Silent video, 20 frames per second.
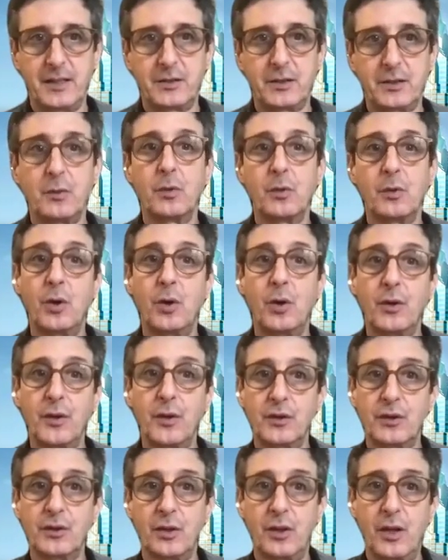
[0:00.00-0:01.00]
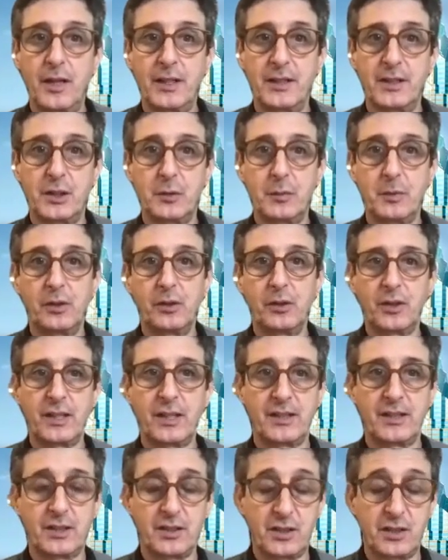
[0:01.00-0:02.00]
So along those lines, as we look
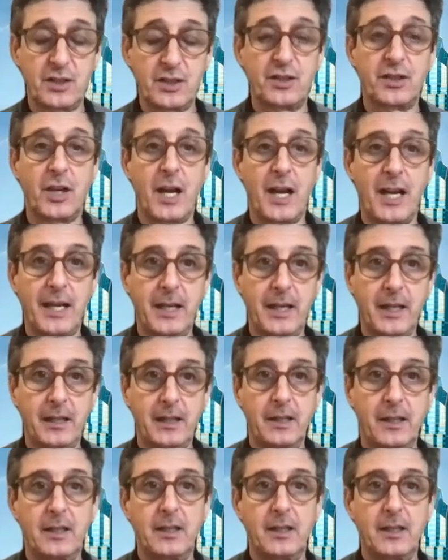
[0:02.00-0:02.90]
as a society